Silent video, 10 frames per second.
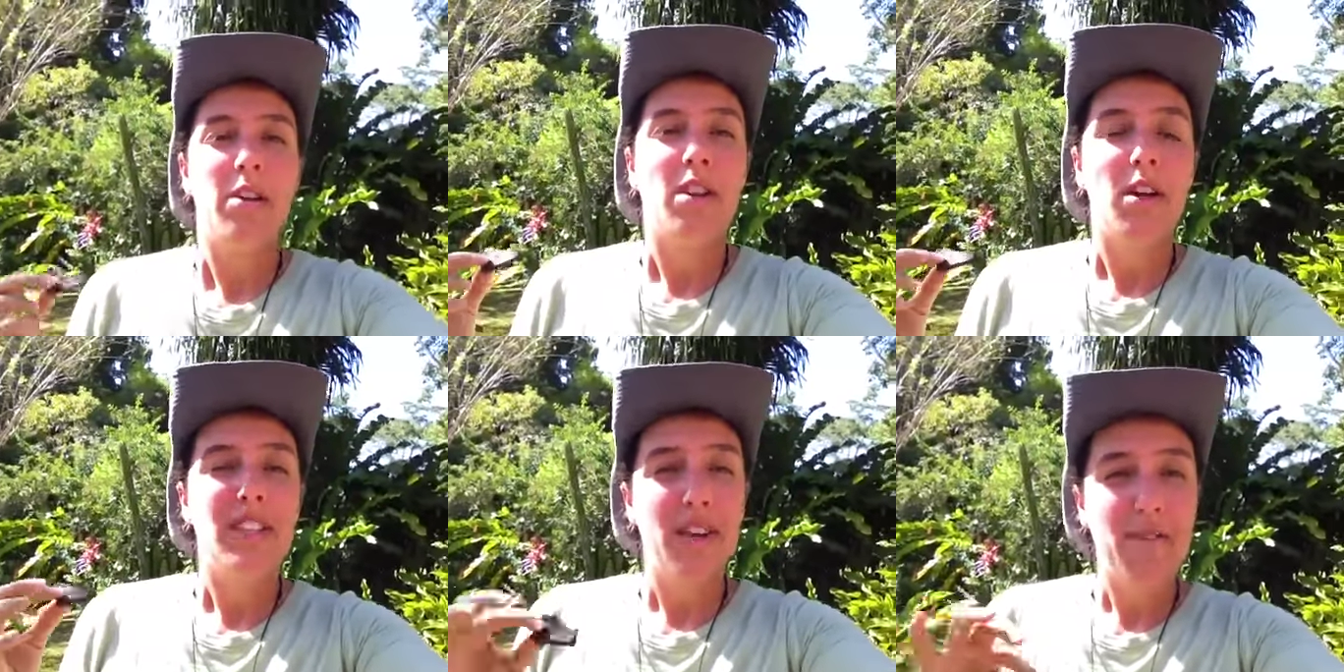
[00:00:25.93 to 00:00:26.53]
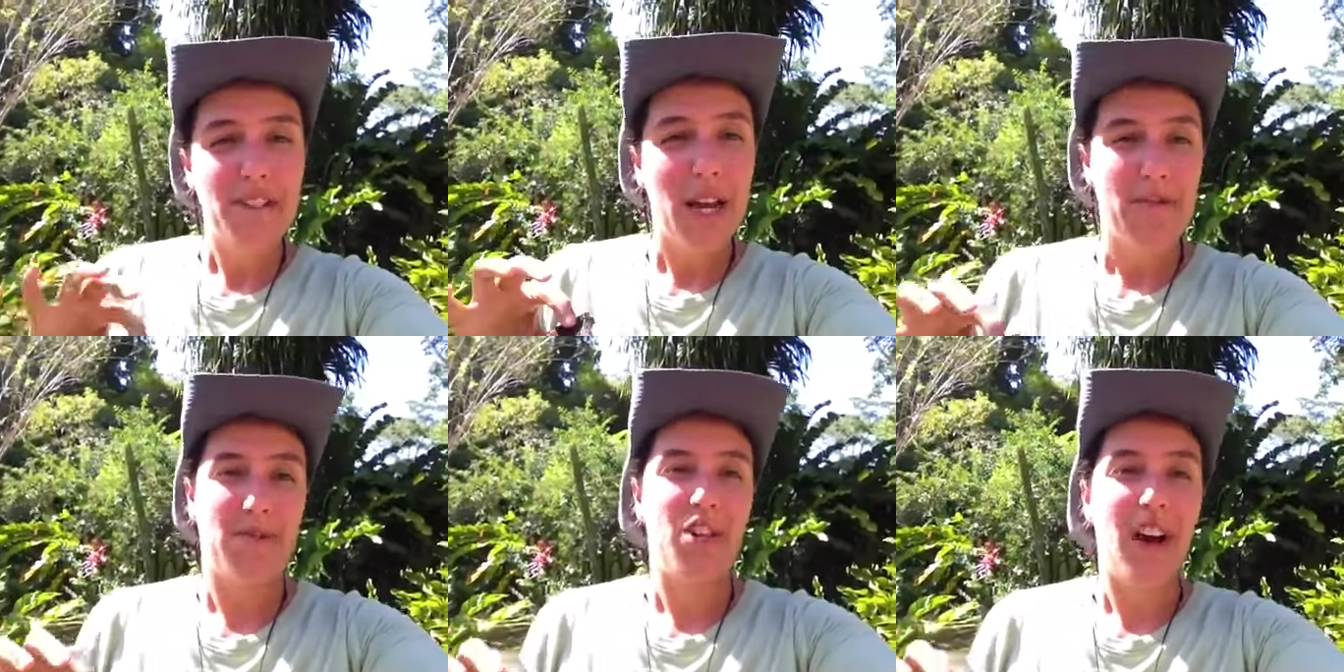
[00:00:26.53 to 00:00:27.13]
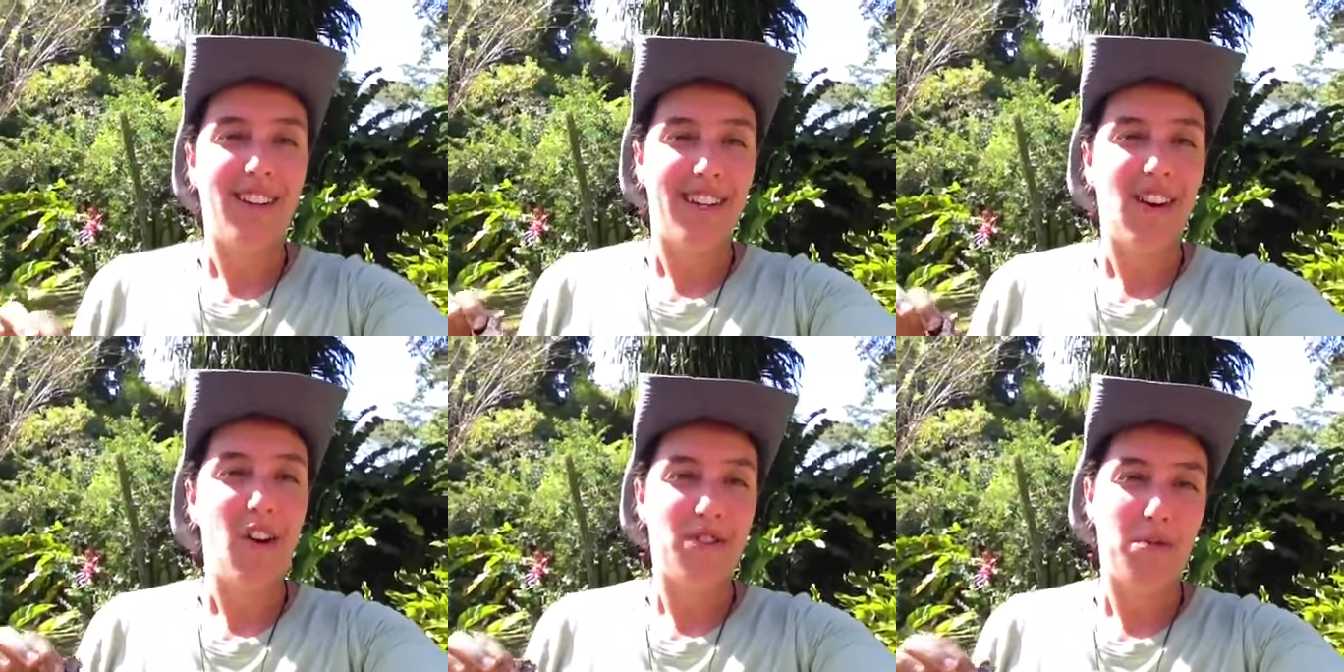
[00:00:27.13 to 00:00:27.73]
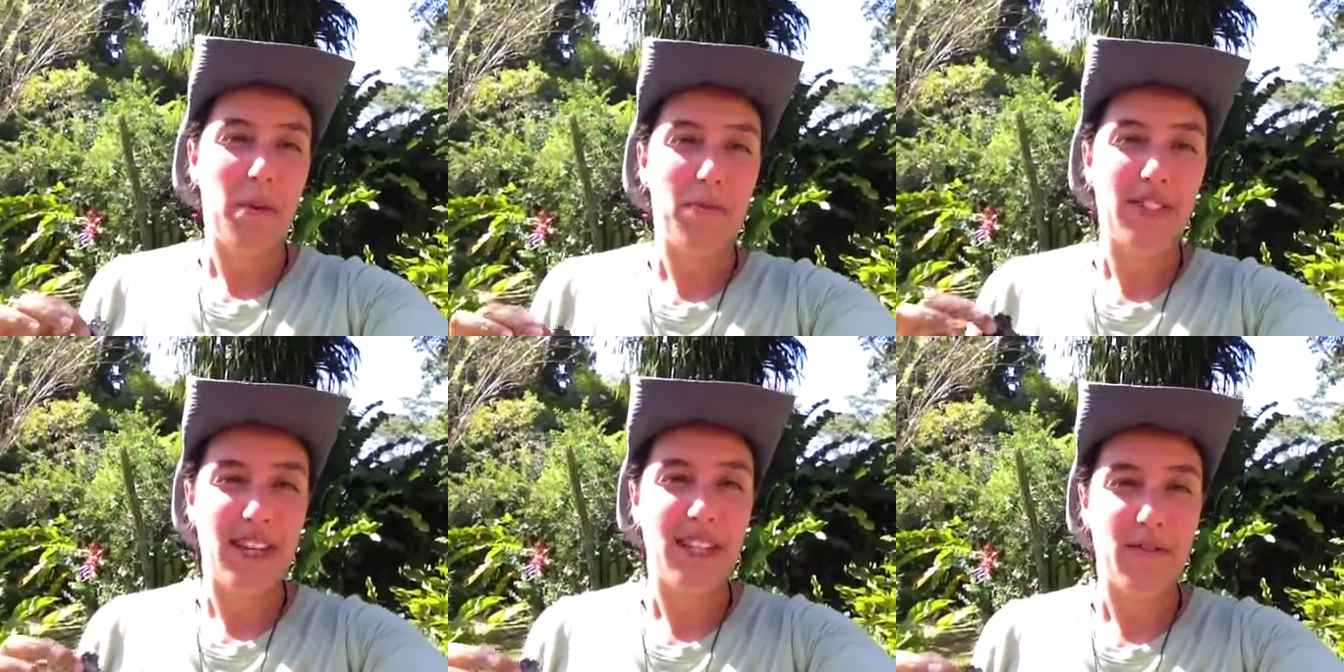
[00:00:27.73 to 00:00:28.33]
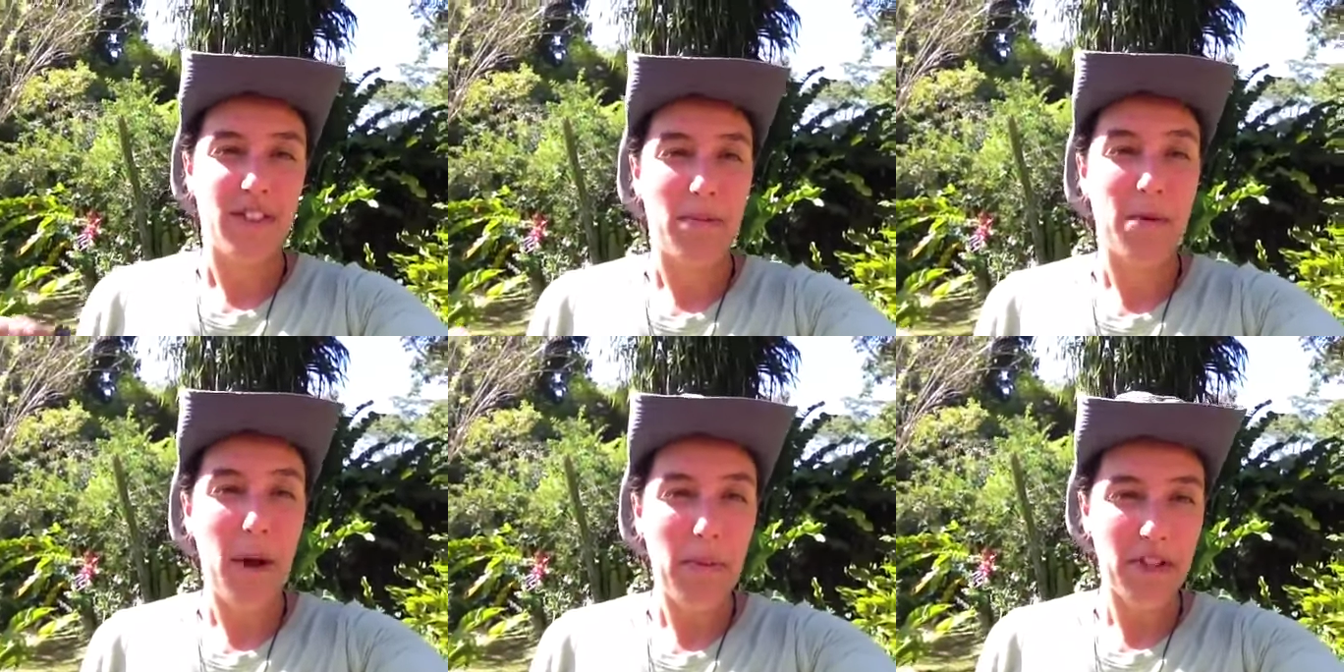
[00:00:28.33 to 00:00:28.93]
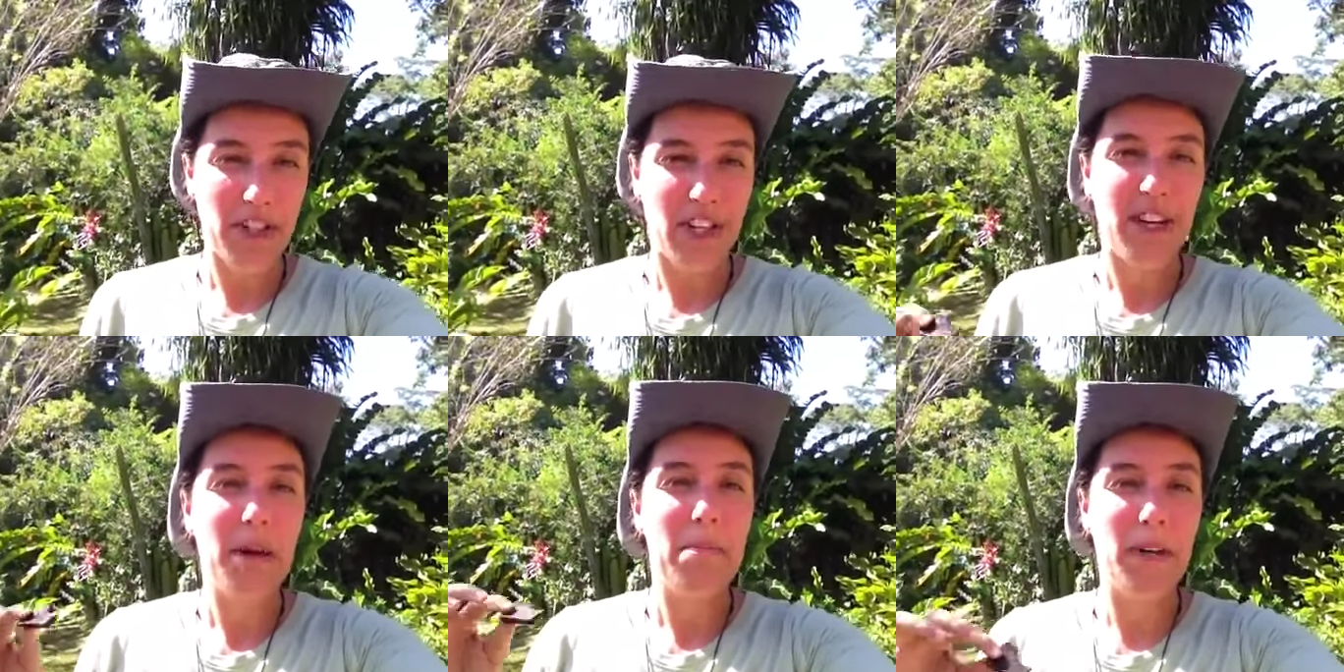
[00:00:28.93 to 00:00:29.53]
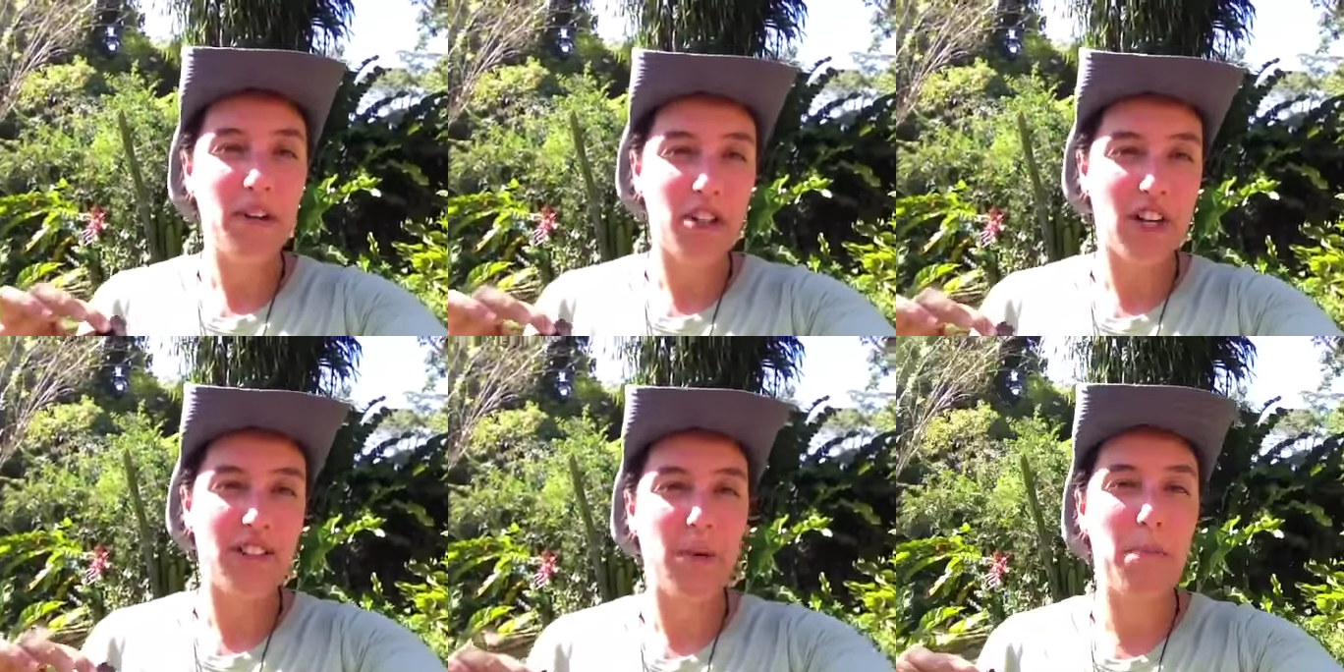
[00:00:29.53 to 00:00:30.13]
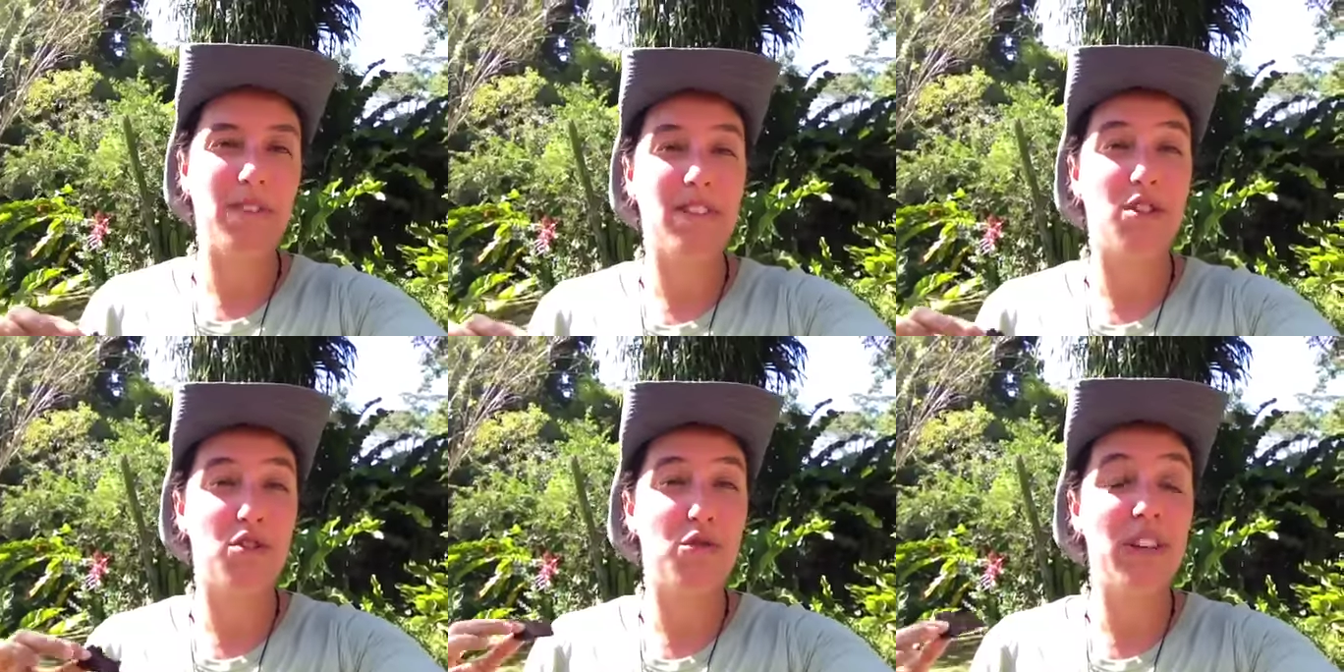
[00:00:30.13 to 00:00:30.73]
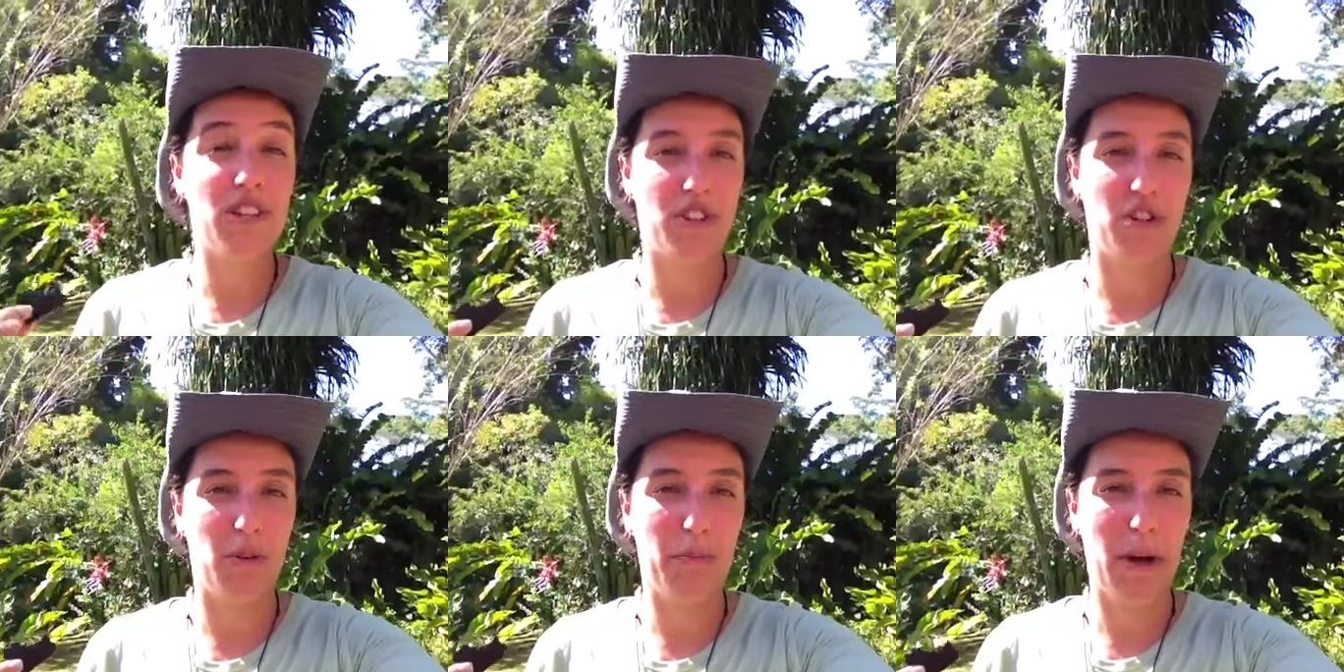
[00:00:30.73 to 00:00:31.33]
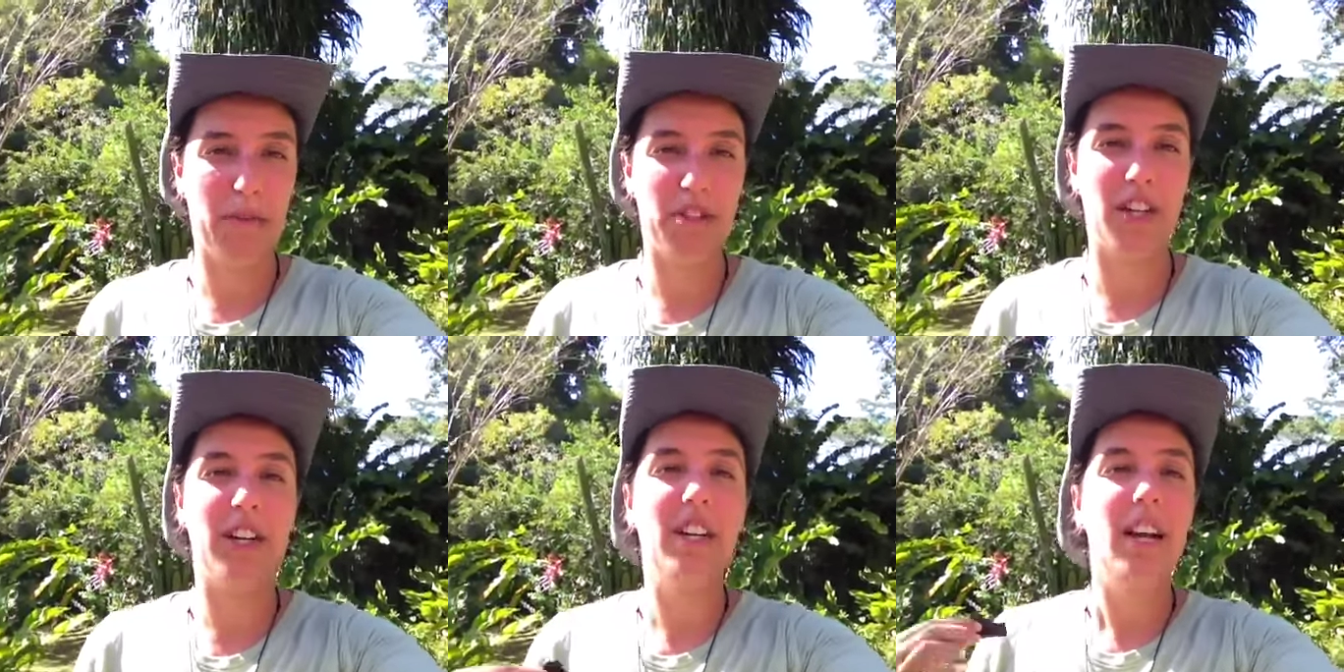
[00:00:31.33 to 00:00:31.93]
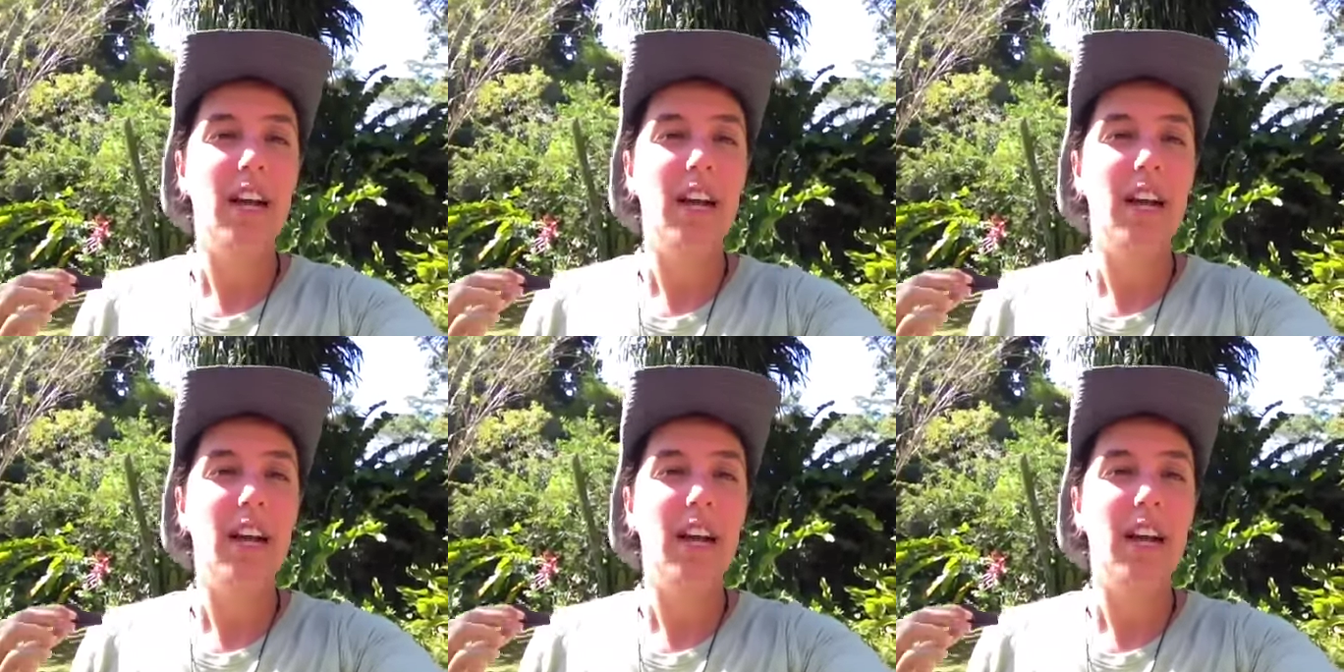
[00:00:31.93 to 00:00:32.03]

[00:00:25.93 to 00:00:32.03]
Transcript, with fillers: The different types of chocolate also represent different types of publishing. Milk chocolate represents your traditional publishing.